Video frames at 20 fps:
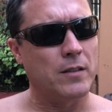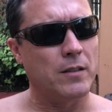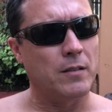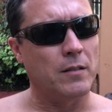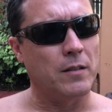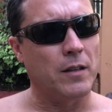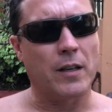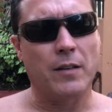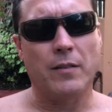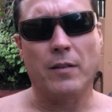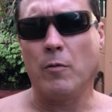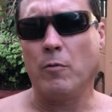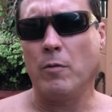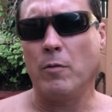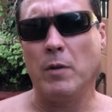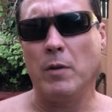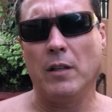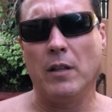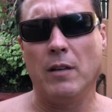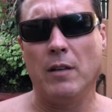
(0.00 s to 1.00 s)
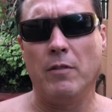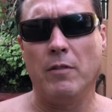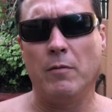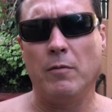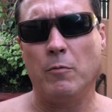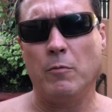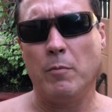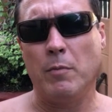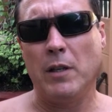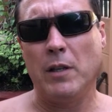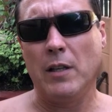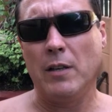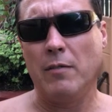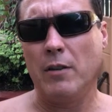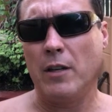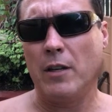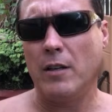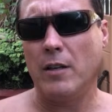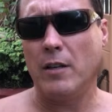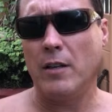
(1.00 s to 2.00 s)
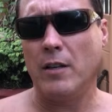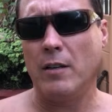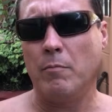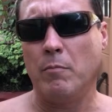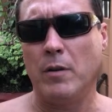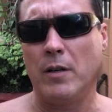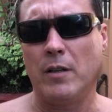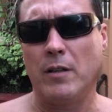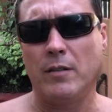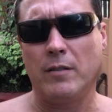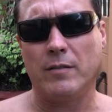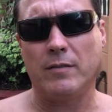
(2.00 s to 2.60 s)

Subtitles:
Like I said, we've been living good, but